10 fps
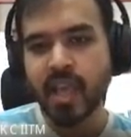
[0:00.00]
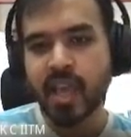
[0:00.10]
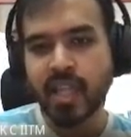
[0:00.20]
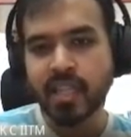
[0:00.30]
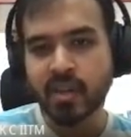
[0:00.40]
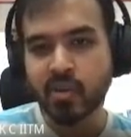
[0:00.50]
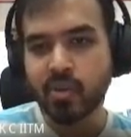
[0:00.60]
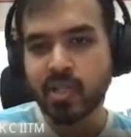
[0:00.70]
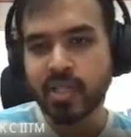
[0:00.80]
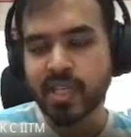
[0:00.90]
and the
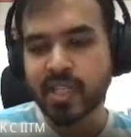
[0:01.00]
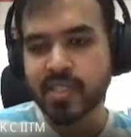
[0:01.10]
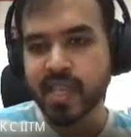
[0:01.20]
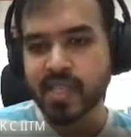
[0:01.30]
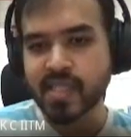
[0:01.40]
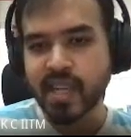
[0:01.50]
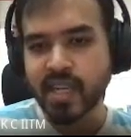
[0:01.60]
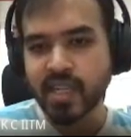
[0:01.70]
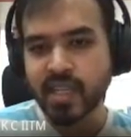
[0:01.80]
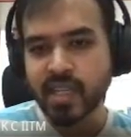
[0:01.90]
rule here says that